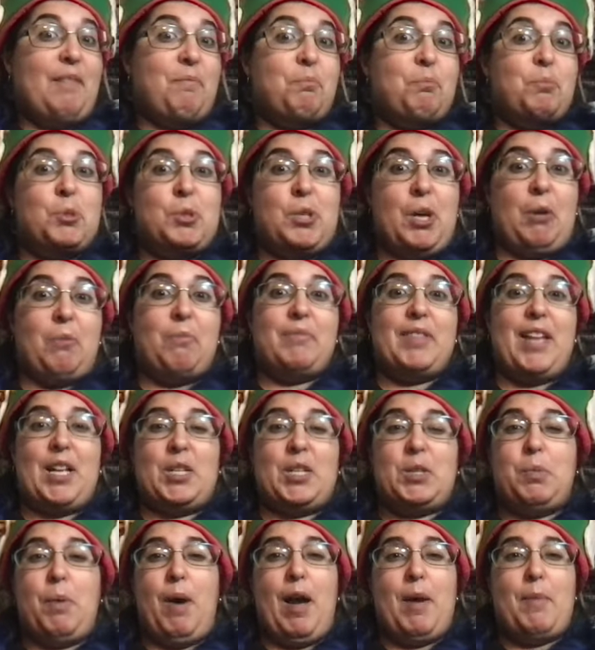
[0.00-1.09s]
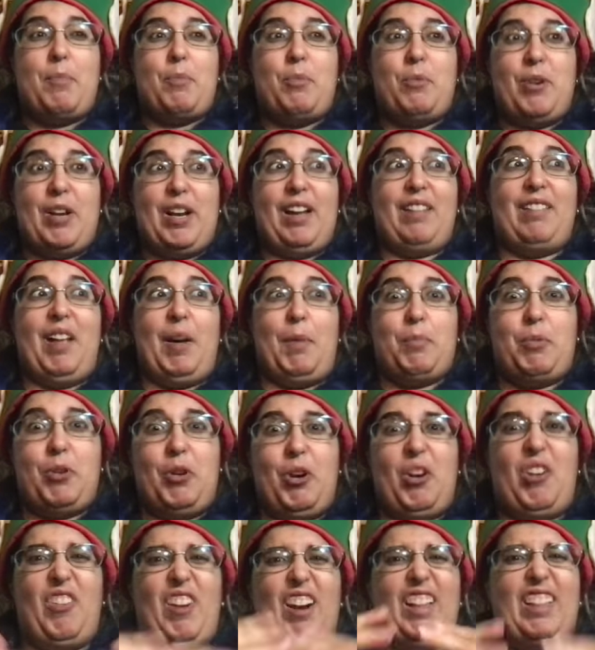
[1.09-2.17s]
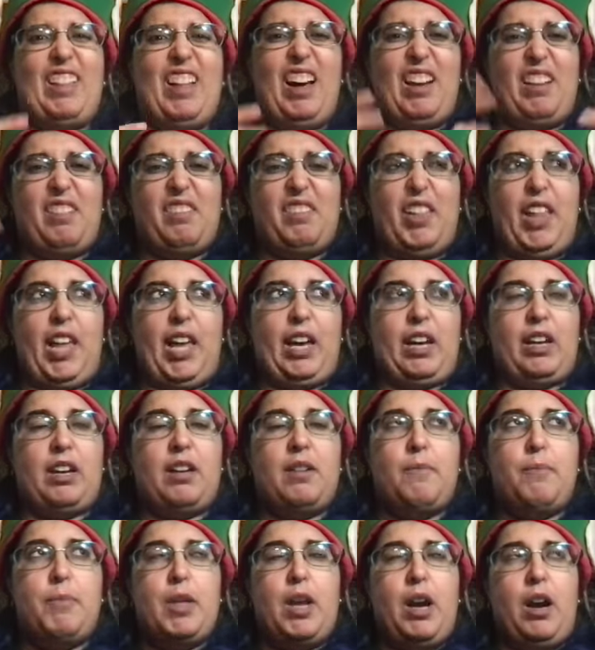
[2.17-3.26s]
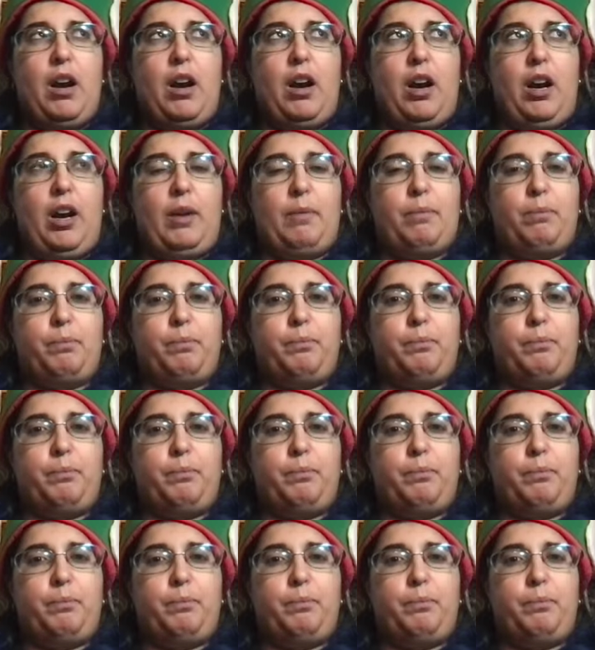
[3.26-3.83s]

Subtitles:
So that's why I pre-order a lot of I